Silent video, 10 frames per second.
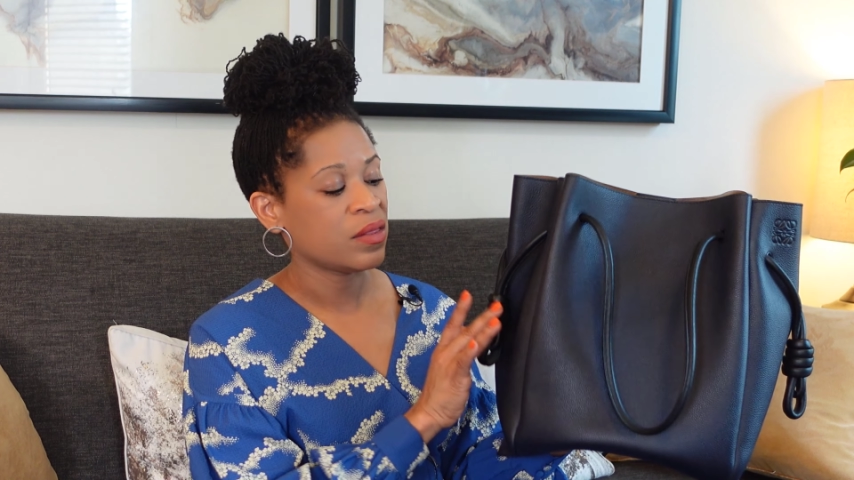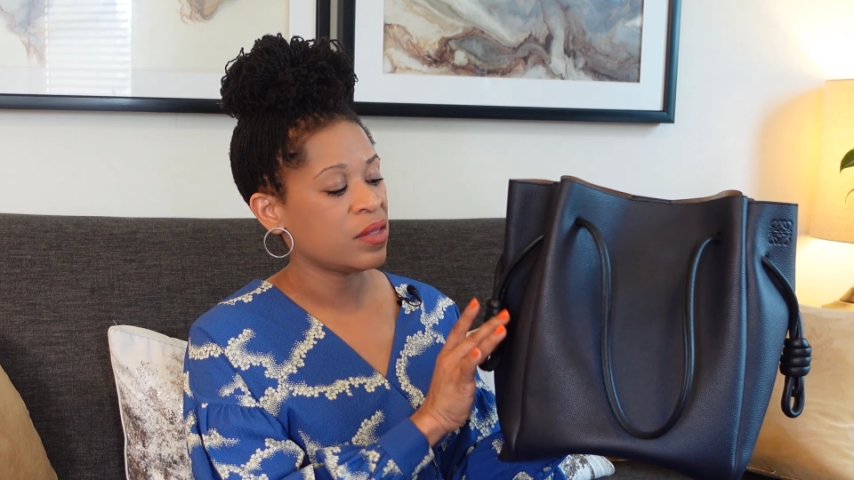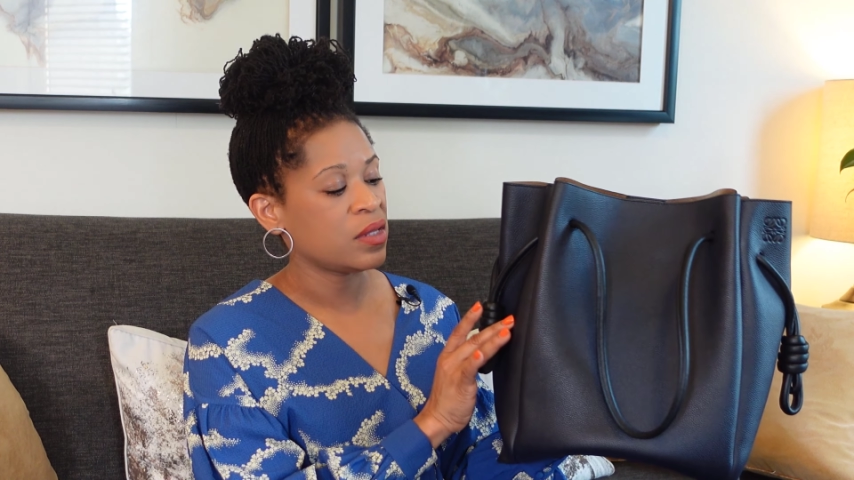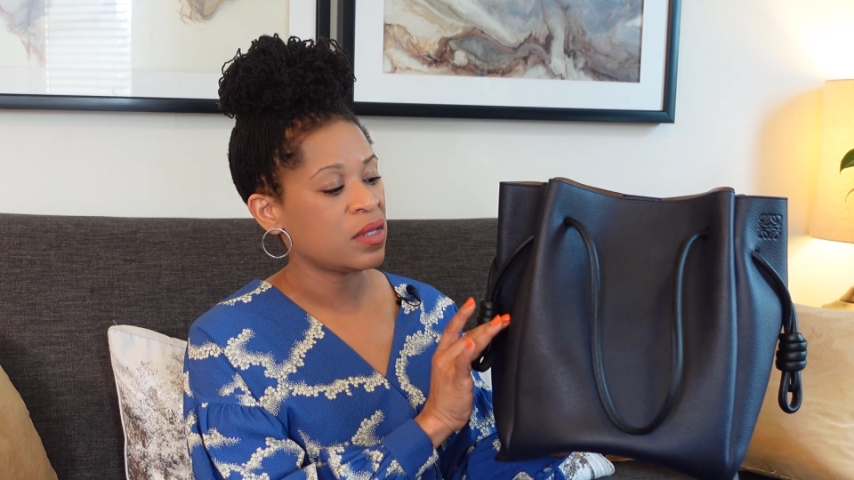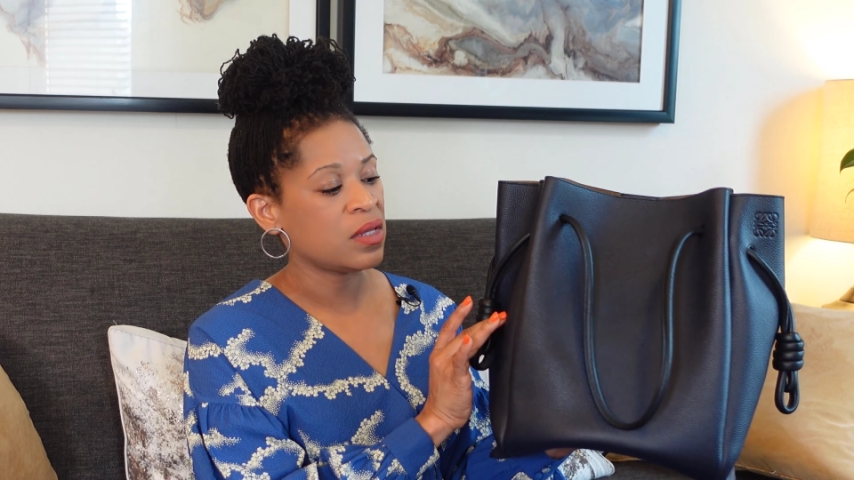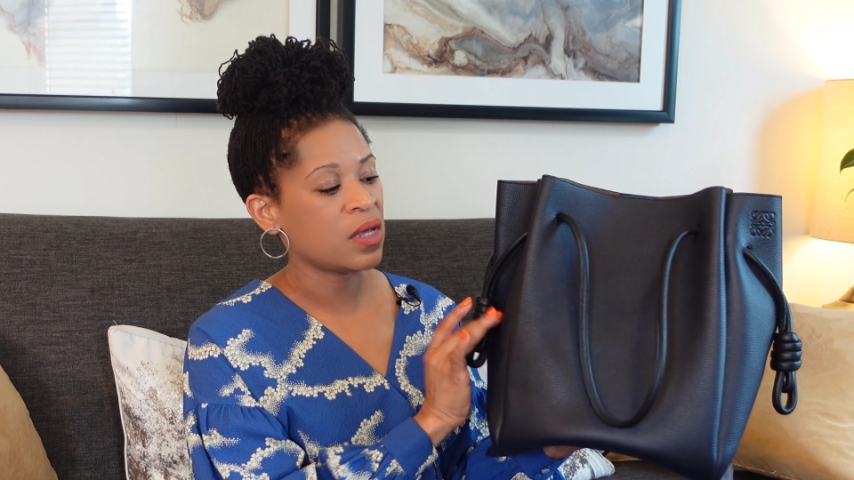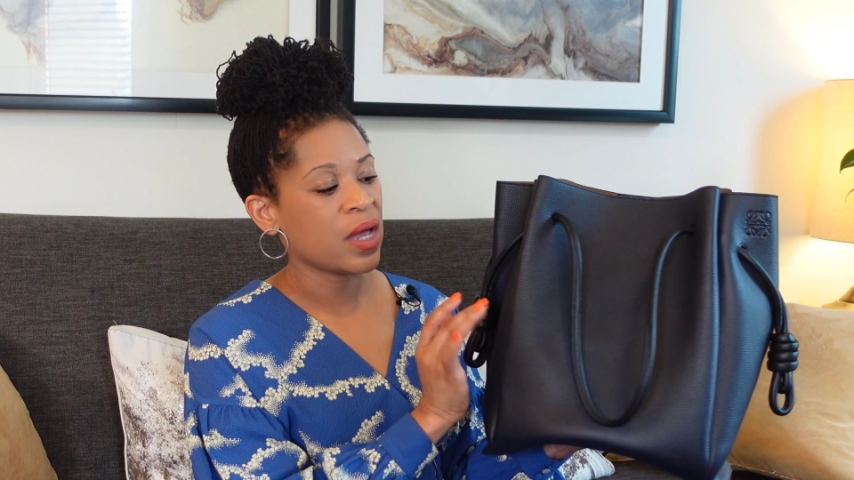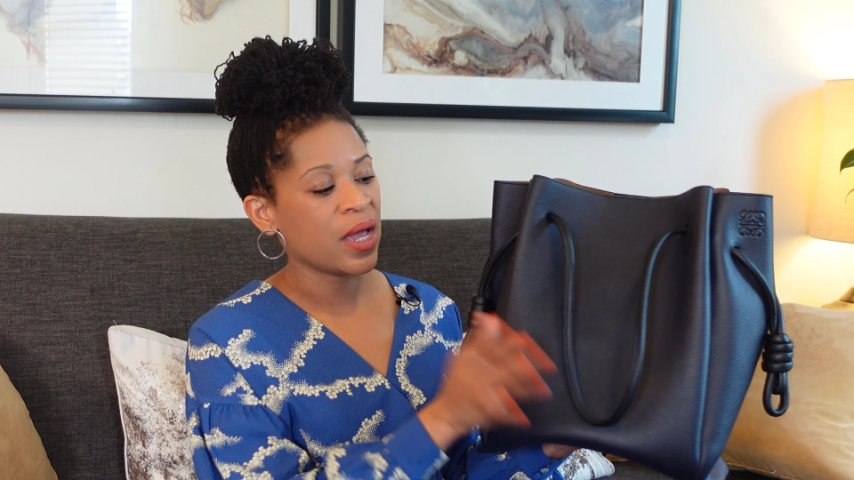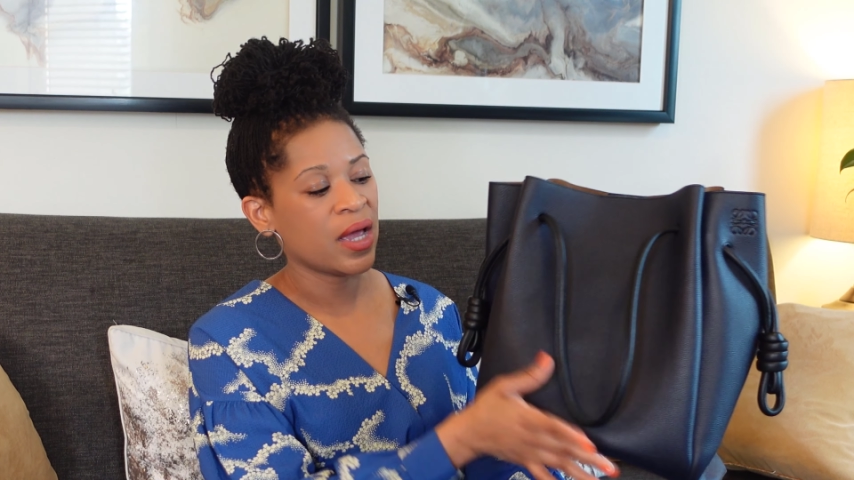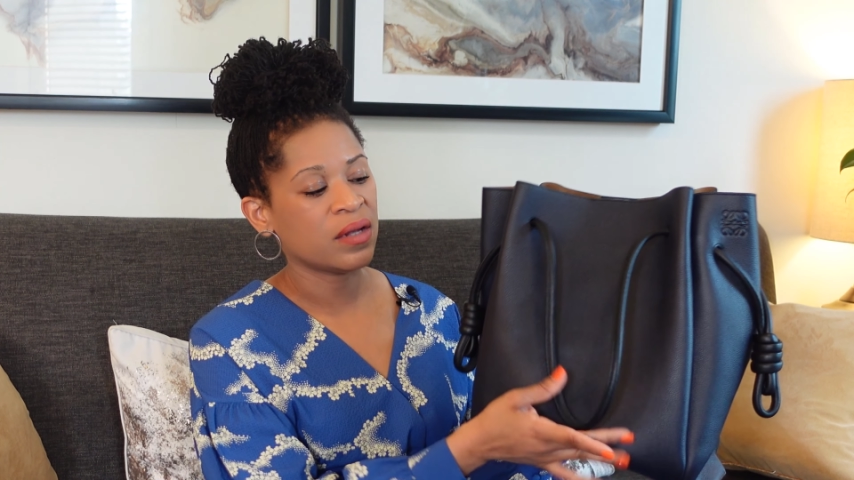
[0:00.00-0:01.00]
The
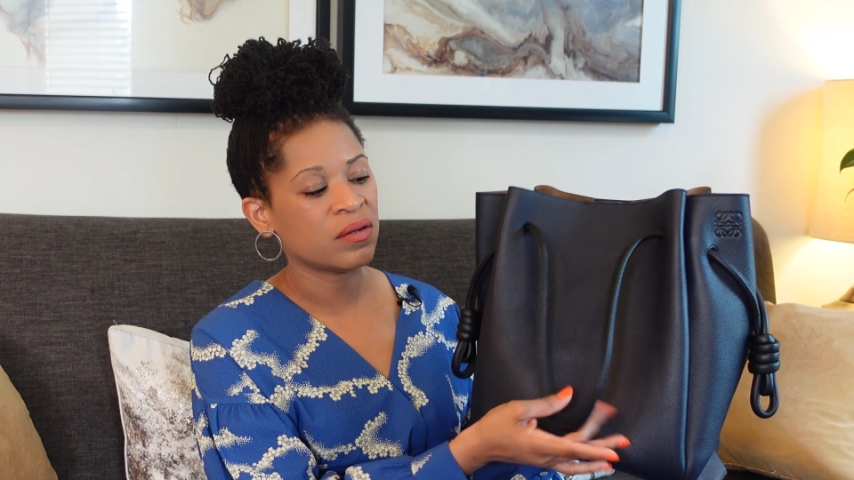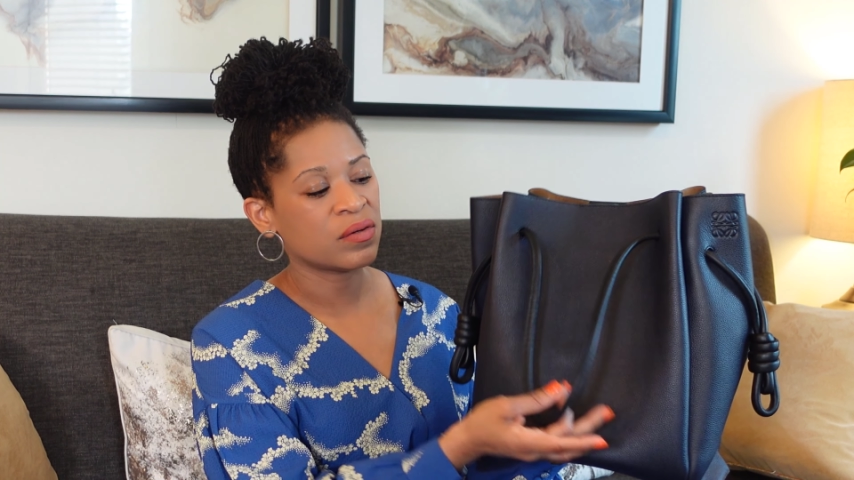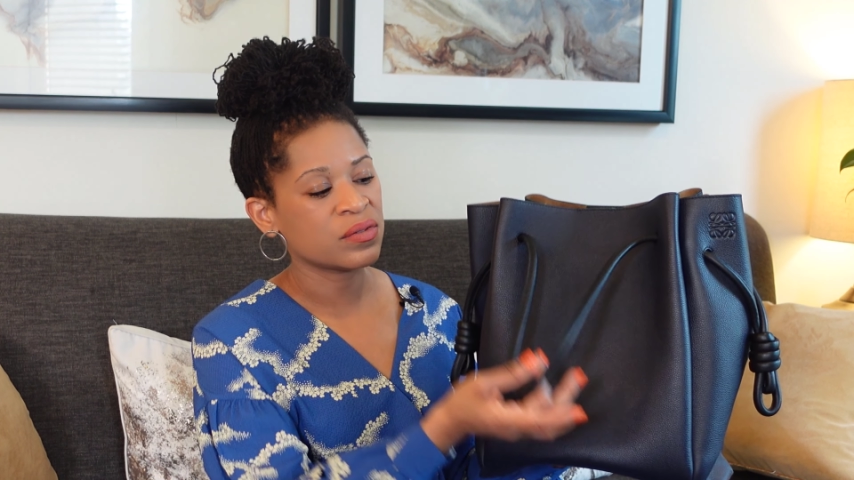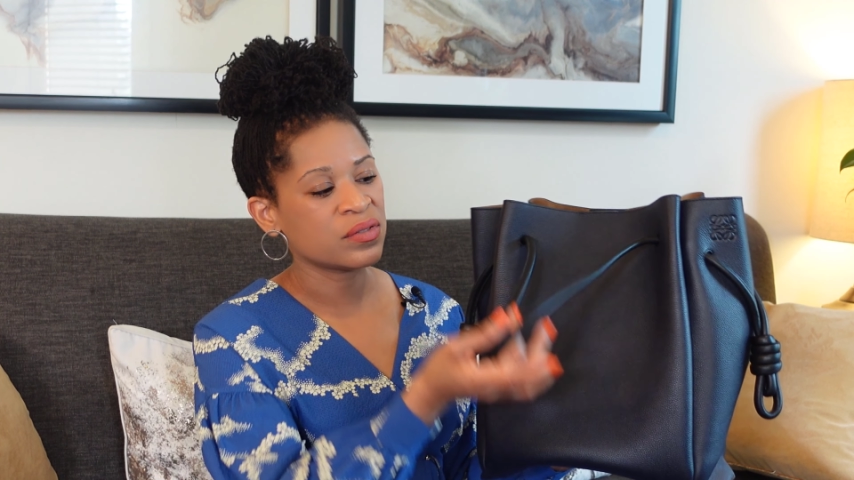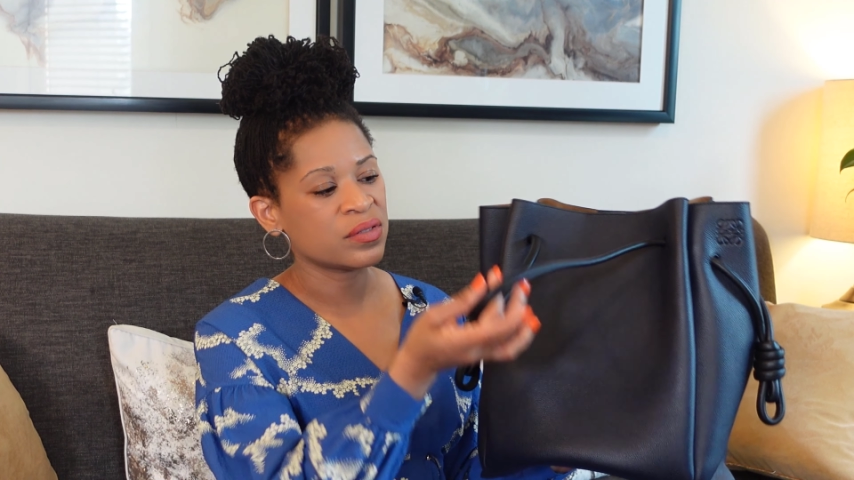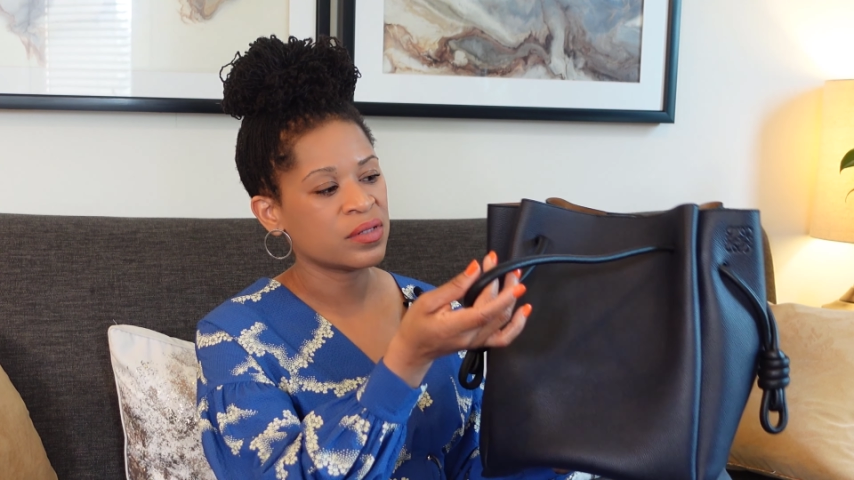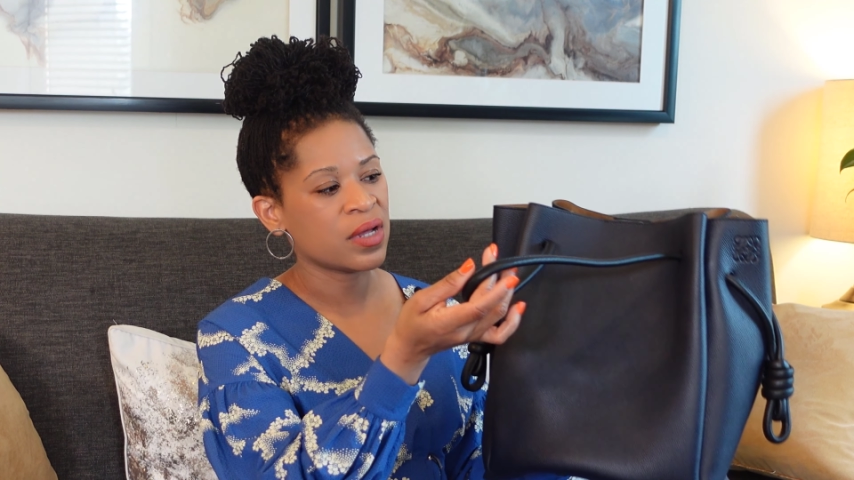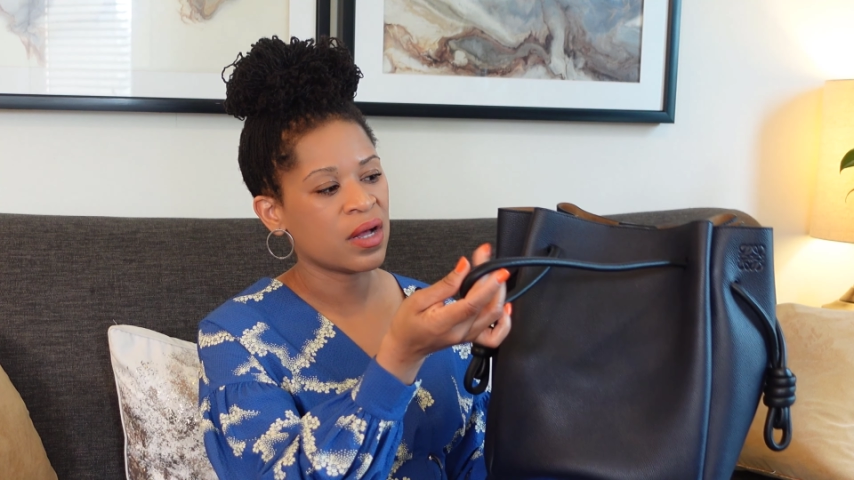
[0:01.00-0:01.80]
handles